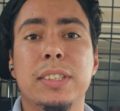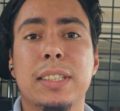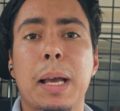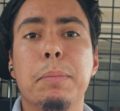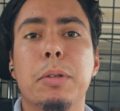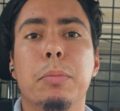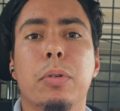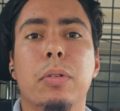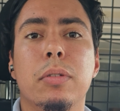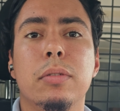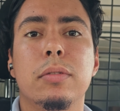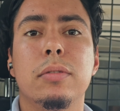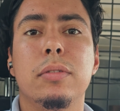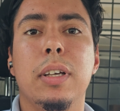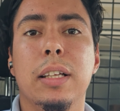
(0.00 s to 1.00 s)
skeptical
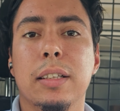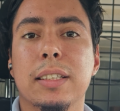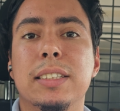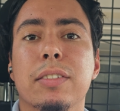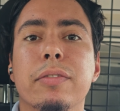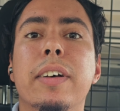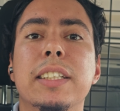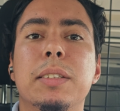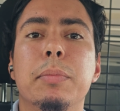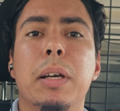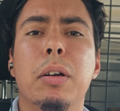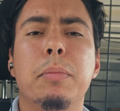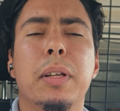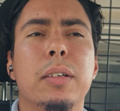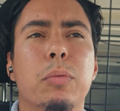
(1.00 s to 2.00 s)
in this
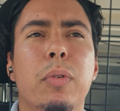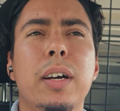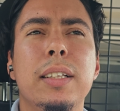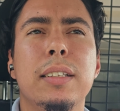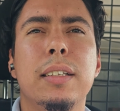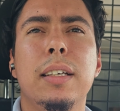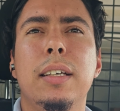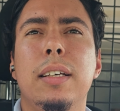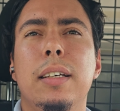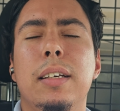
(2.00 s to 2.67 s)
investment. I would have been like, what?